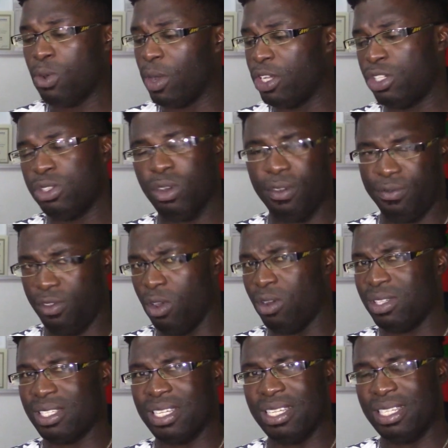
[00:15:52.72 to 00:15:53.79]
quite sure if
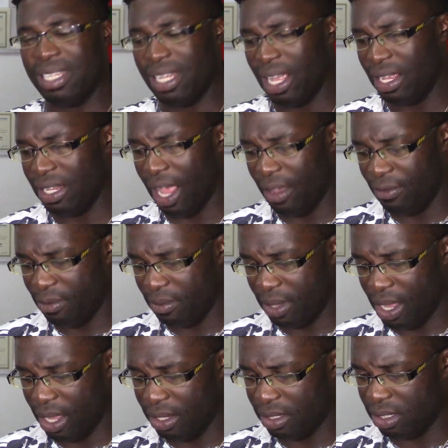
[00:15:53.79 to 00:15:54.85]
dogs can die from
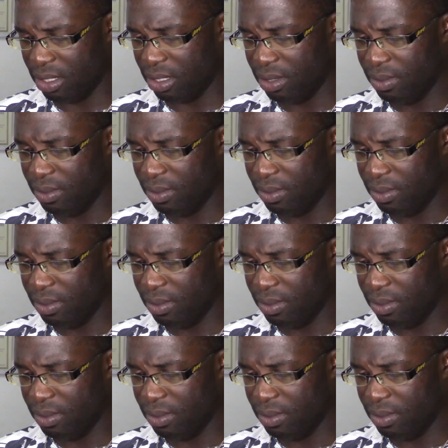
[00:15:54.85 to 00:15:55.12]
cancer.